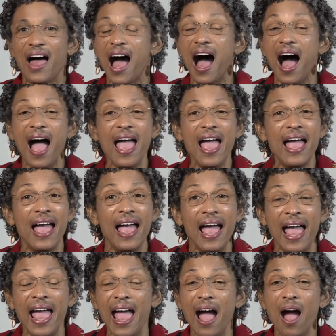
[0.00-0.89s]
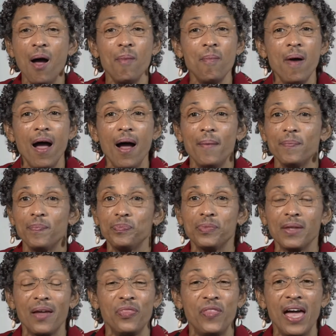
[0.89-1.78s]
I am
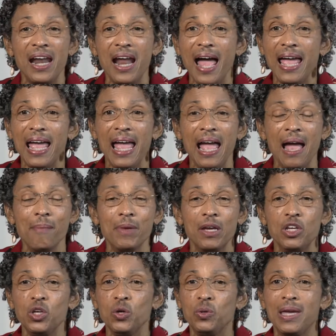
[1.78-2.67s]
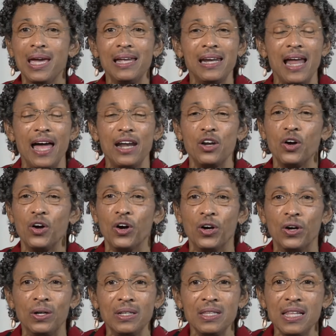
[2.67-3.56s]
that I am. You cannot
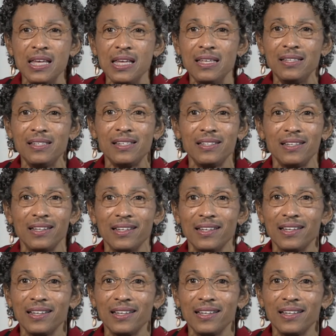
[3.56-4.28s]
earn this.